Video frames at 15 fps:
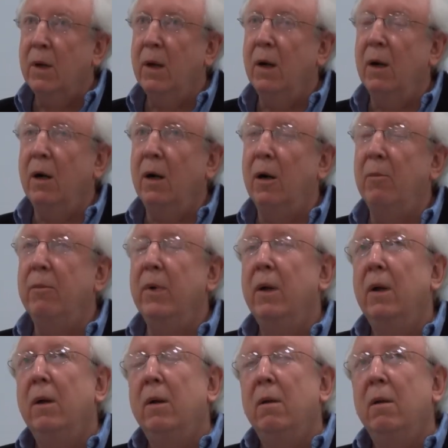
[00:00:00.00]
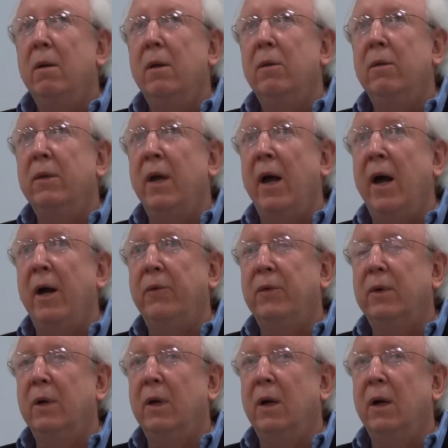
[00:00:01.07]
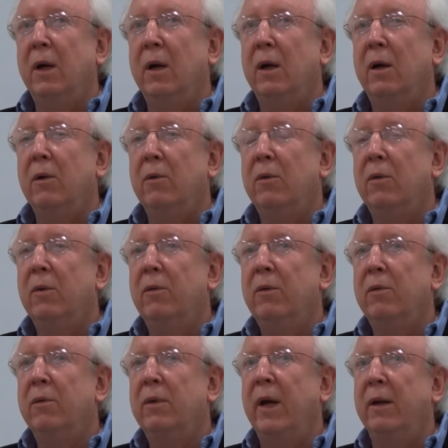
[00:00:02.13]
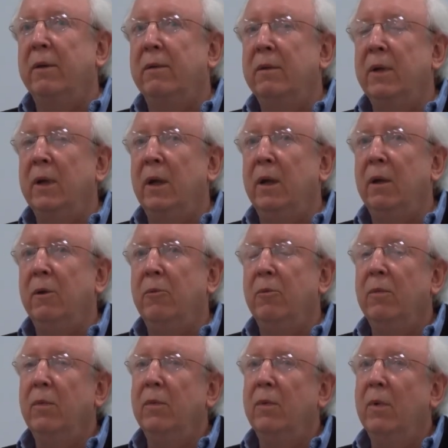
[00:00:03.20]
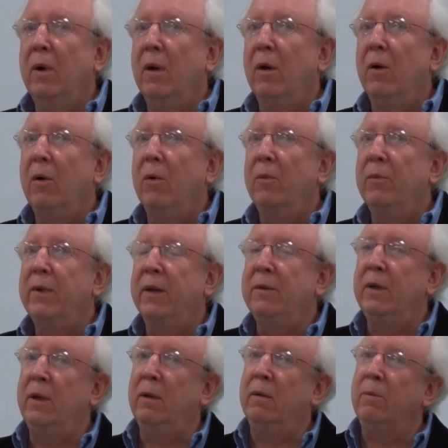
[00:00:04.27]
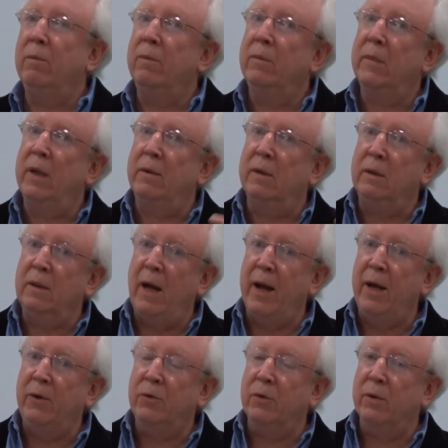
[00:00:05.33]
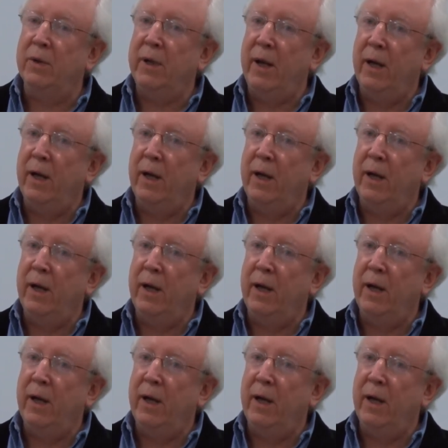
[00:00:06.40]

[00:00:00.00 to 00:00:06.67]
um, that uh, that the um, that the that the light or the